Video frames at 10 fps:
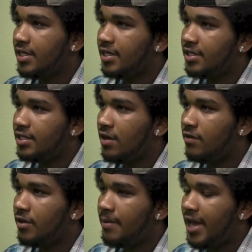because
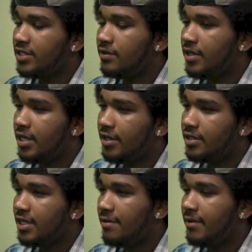over the past 3
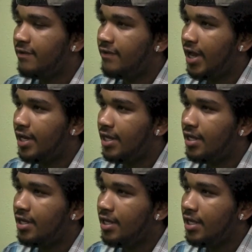years I've been fighting
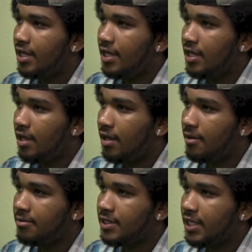
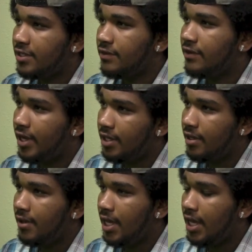
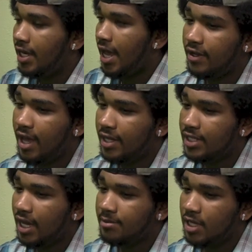schizophrenia. And at
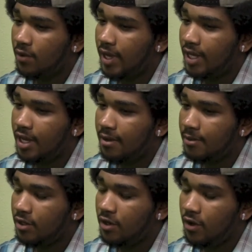times I wake
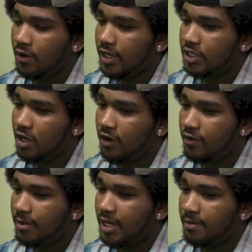up, and it's hard
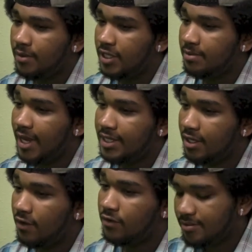for me to push
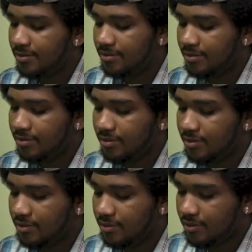myself to wake up
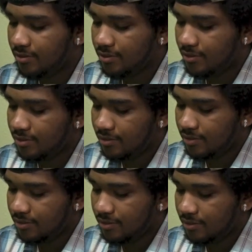because of the
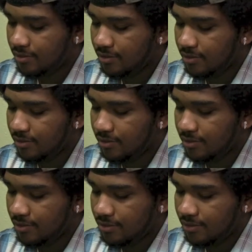depression and
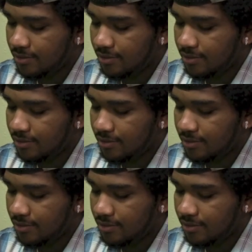everything.